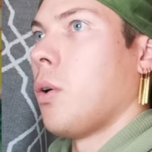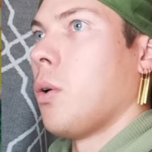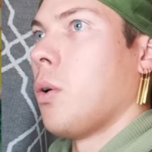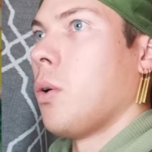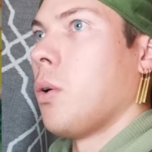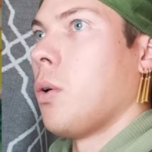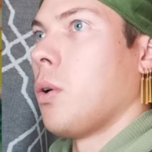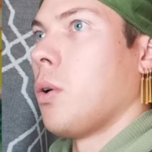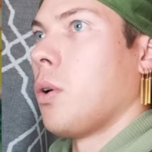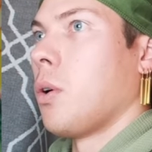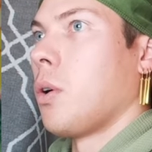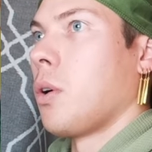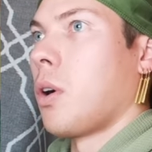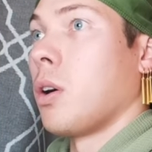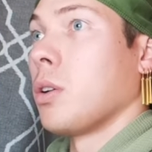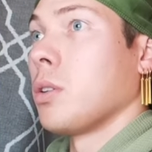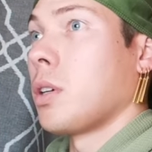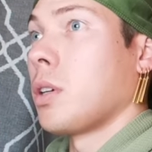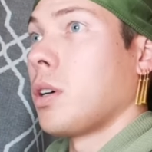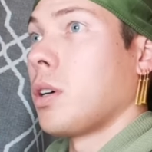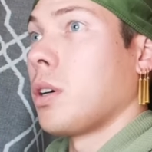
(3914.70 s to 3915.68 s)
or
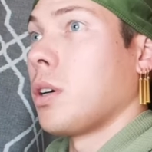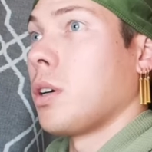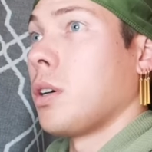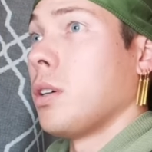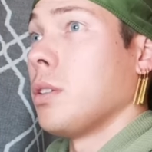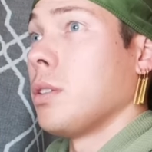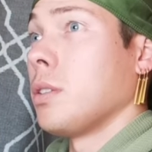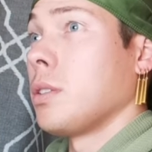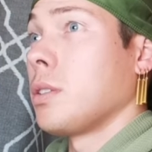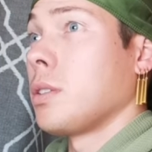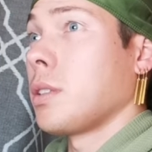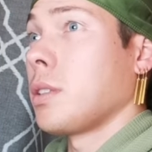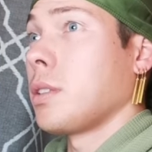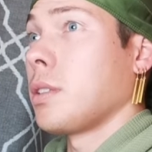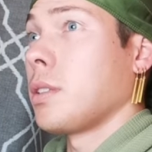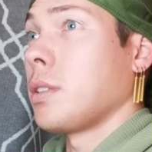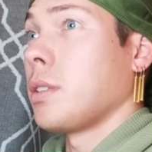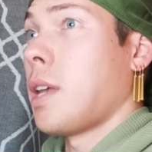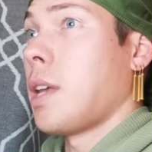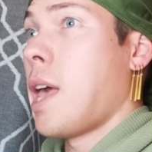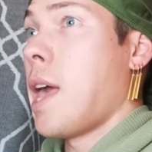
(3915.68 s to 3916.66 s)
altar
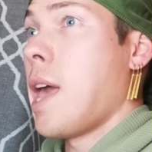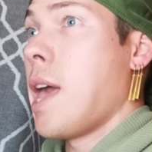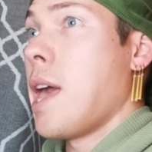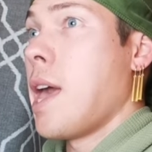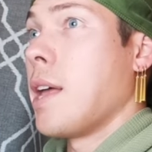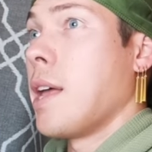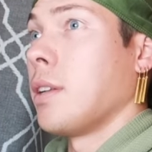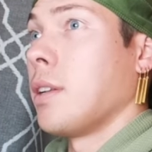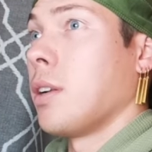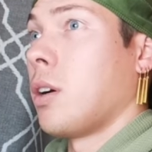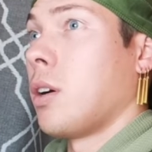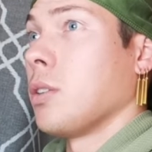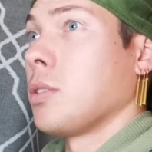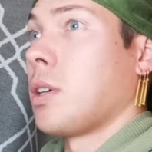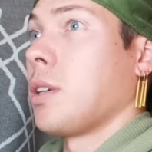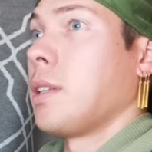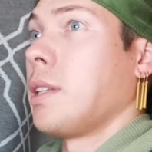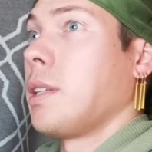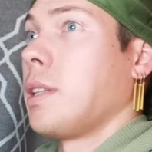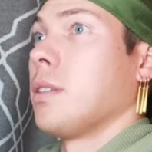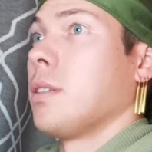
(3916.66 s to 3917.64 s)
and an
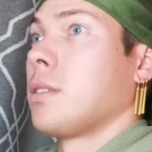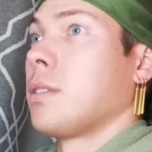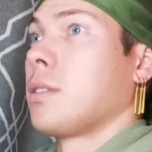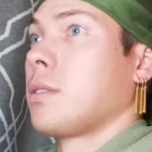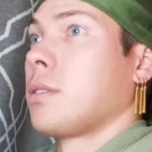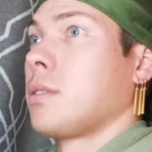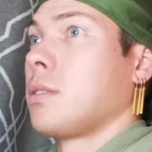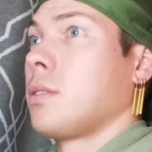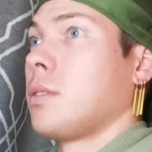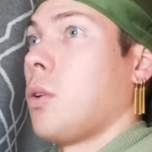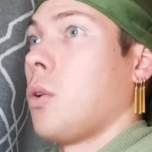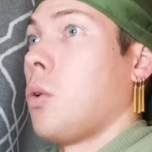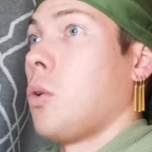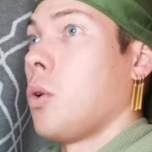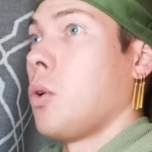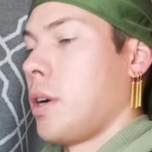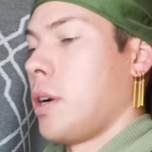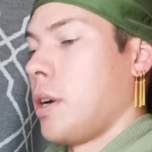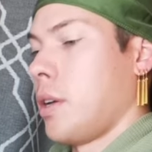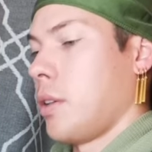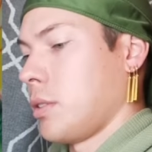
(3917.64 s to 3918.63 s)
altar leader,
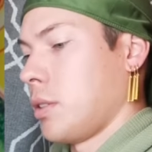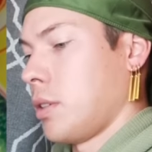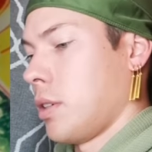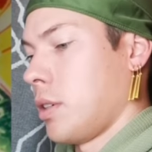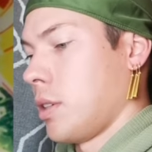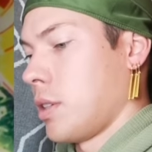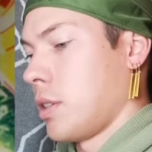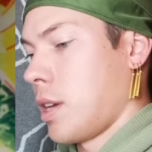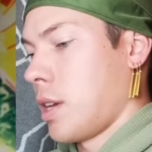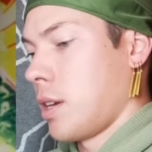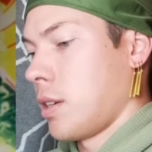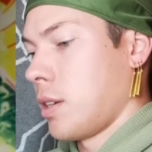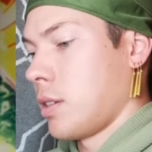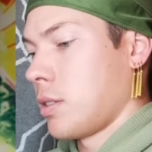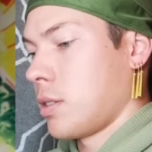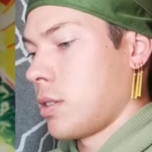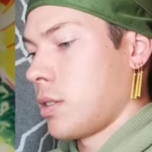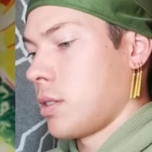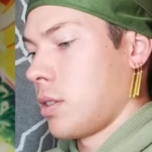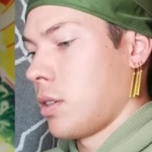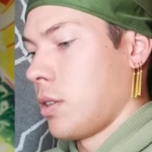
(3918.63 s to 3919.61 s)
or another altar in this
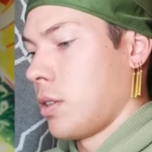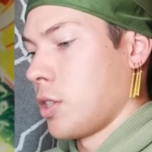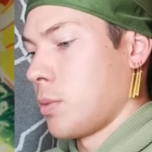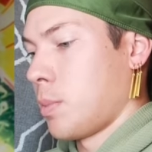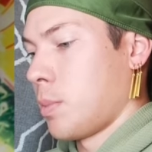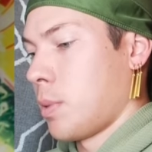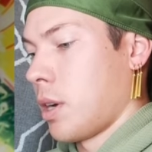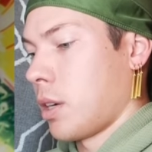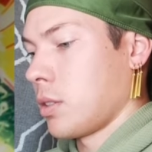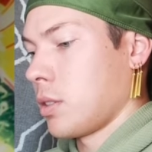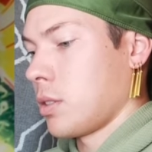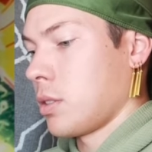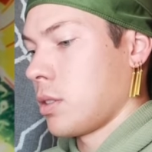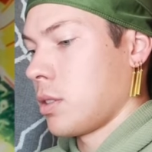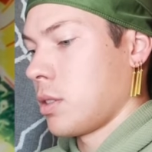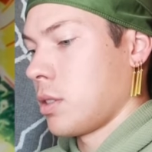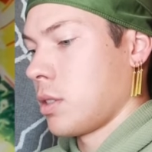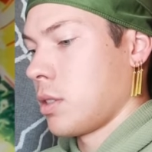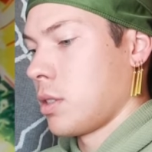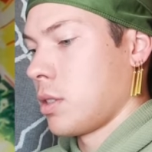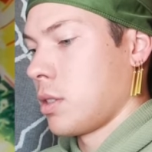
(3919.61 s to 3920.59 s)
case, or in this
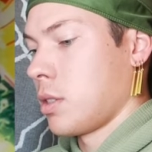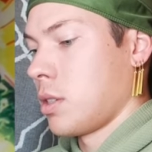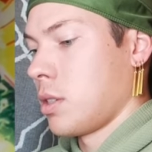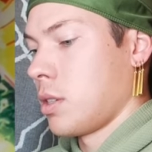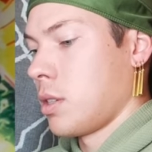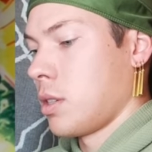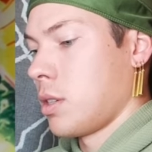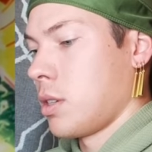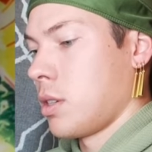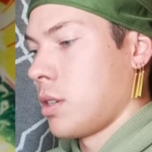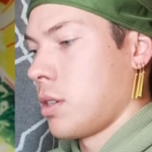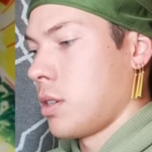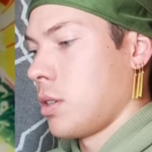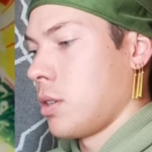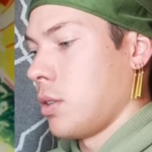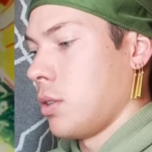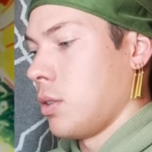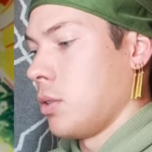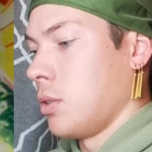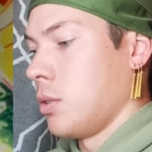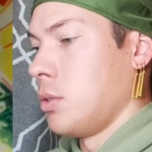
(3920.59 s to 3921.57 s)
box.
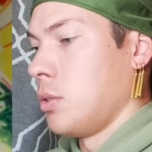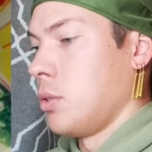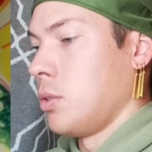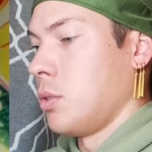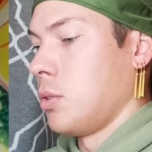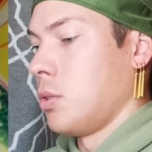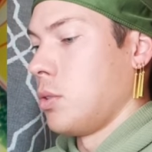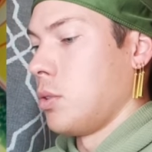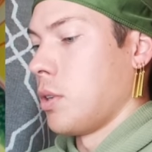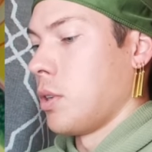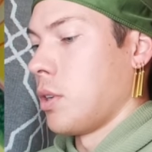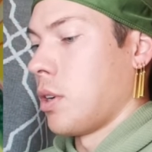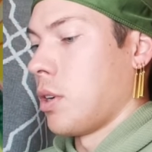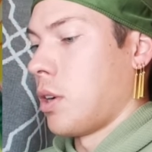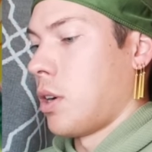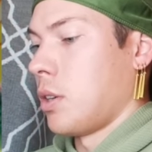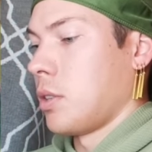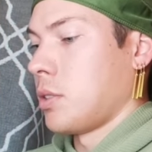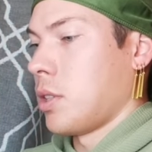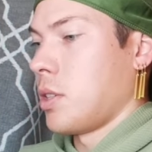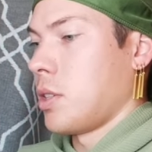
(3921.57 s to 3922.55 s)
Ooh, an
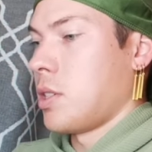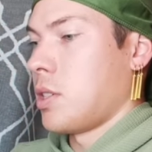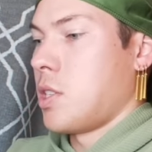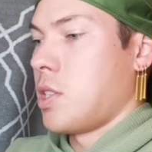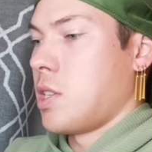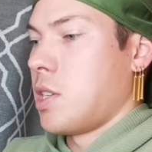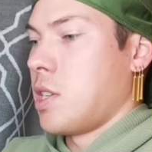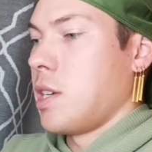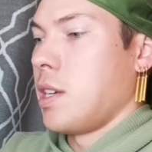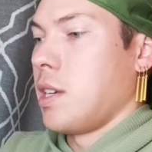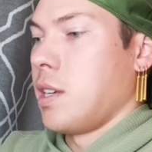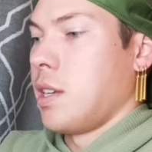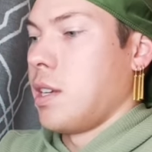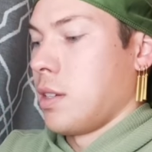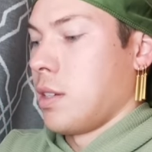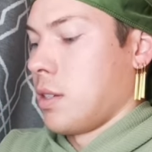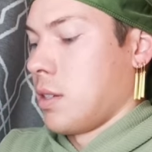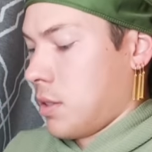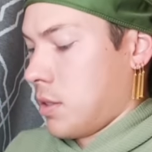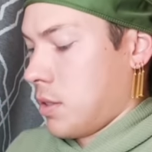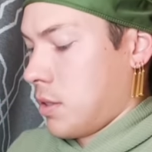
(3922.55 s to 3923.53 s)
altar Tashigi.